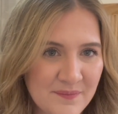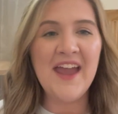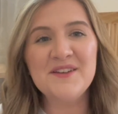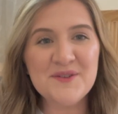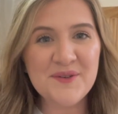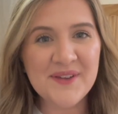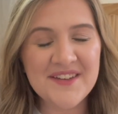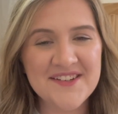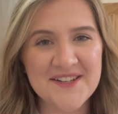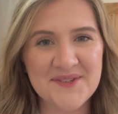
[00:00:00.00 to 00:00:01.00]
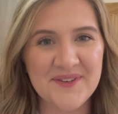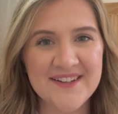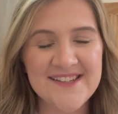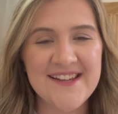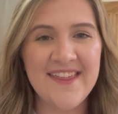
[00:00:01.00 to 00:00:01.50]
I do quickly just want
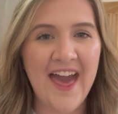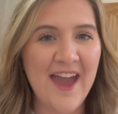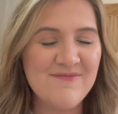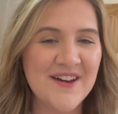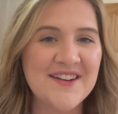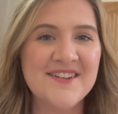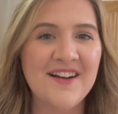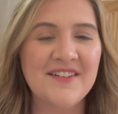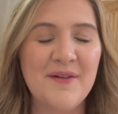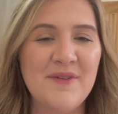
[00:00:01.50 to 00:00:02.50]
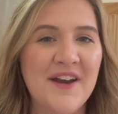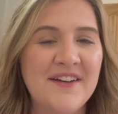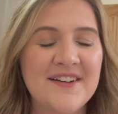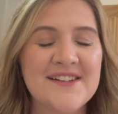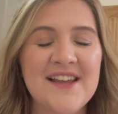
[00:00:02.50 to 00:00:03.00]
to say that I'm not a doctor, I'm not a nurse,